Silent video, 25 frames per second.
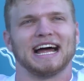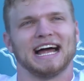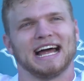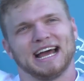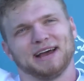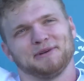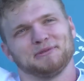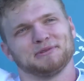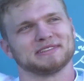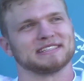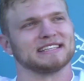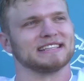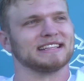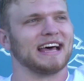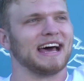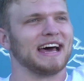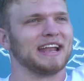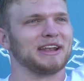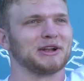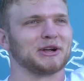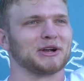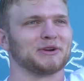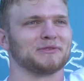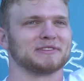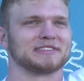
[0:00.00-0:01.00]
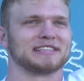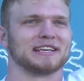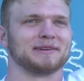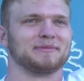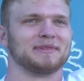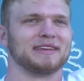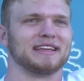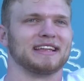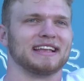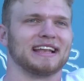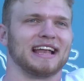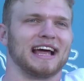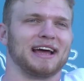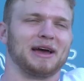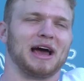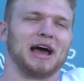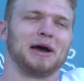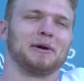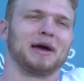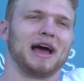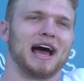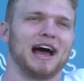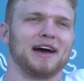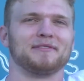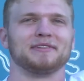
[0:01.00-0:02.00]
I wasn't that nervous. I mean,
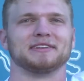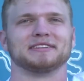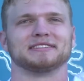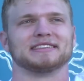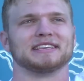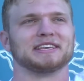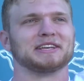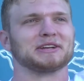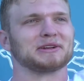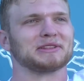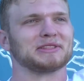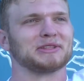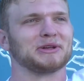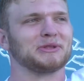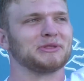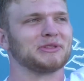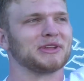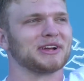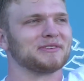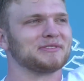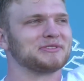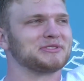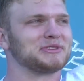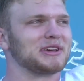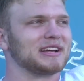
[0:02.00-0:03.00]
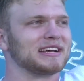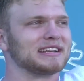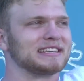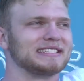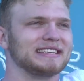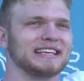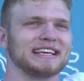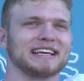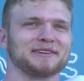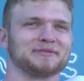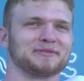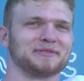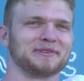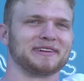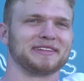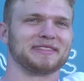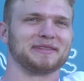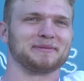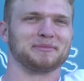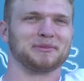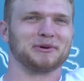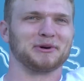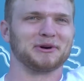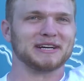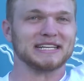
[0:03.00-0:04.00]
I obviously you're a little nervous. You got to sing in front of
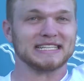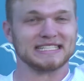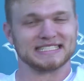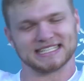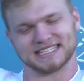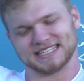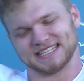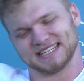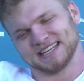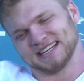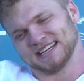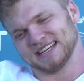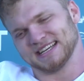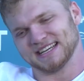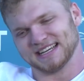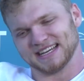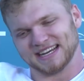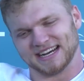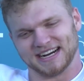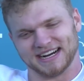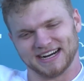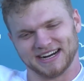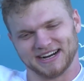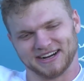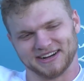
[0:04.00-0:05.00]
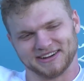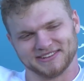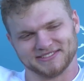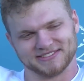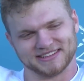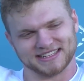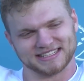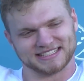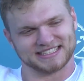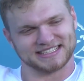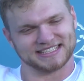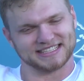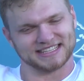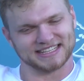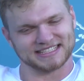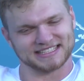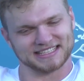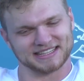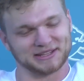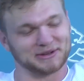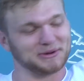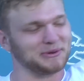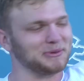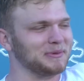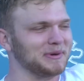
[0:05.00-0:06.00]
the boys, and it's a
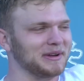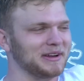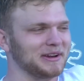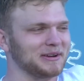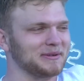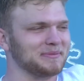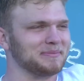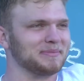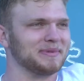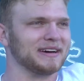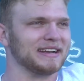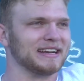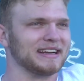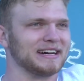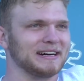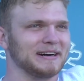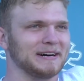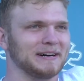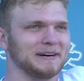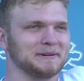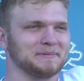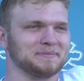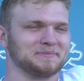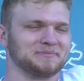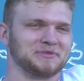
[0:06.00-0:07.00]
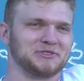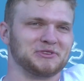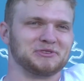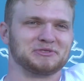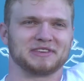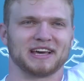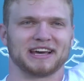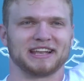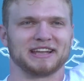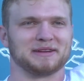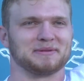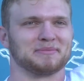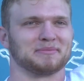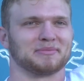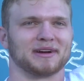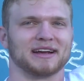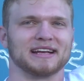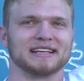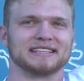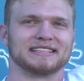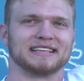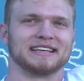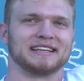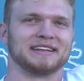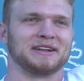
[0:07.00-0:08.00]
little weird, but you just got to
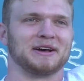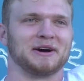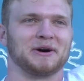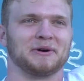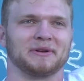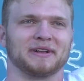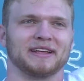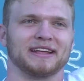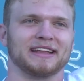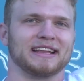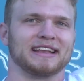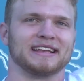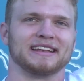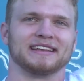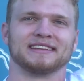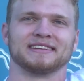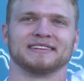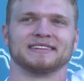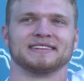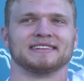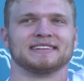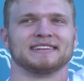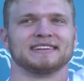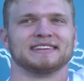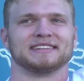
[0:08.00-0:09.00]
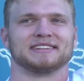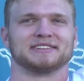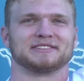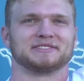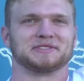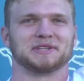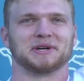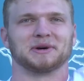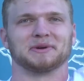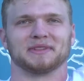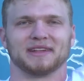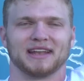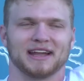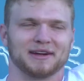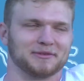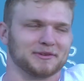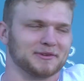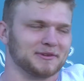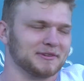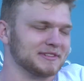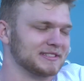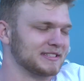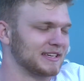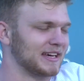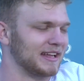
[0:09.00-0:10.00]
embrace it and own it, and just know that
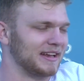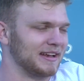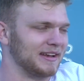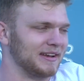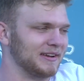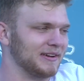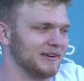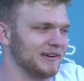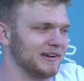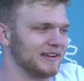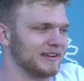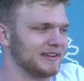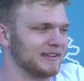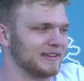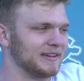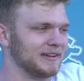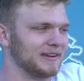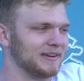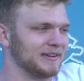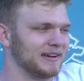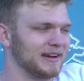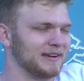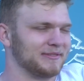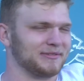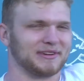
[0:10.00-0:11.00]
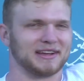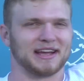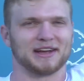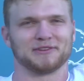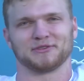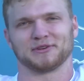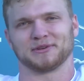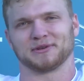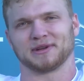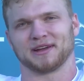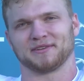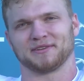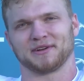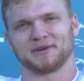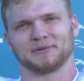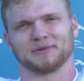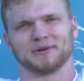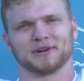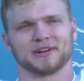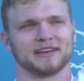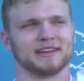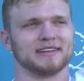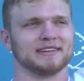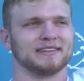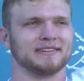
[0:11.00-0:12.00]
everyone's got to do it. You know, every
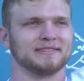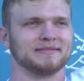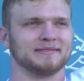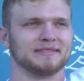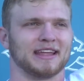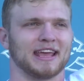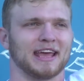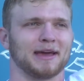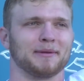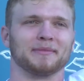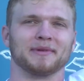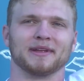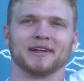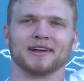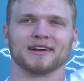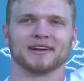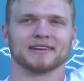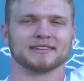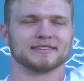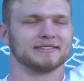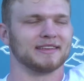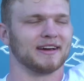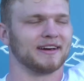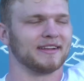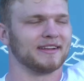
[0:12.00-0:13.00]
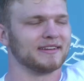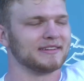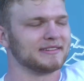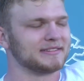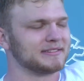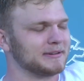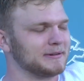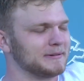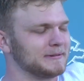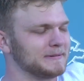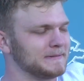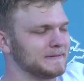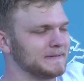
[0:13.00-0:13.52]
rookie damn near has done it. So,